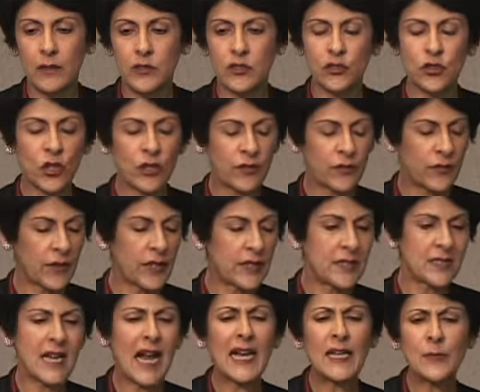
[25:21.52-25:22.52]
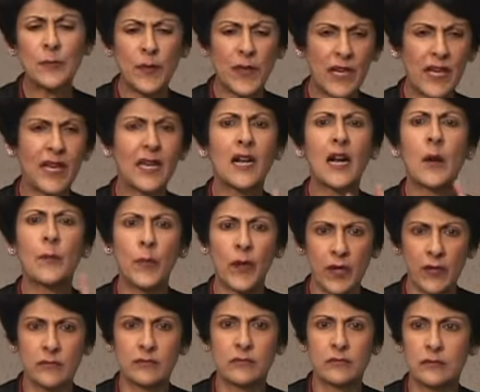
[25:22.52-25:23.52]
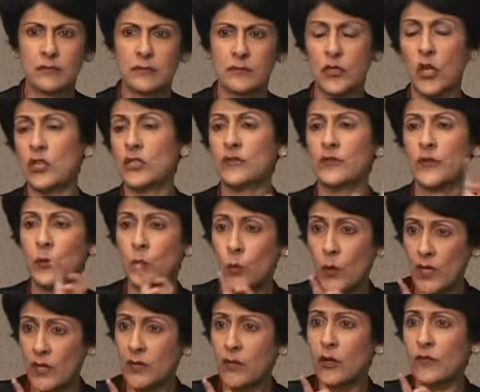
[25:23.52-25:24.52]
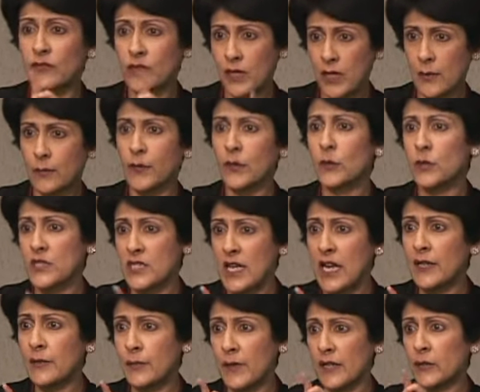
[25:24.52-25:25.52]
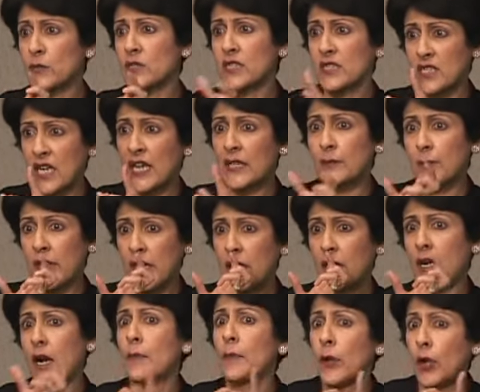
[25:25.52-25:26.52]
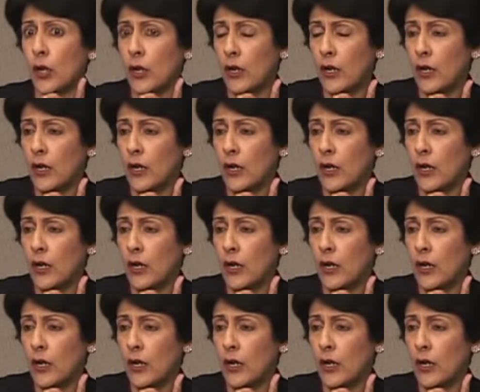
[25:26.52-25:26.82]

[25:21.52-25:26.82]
sort of a type A couple, not even one of the couple was type A, it was a type A couple.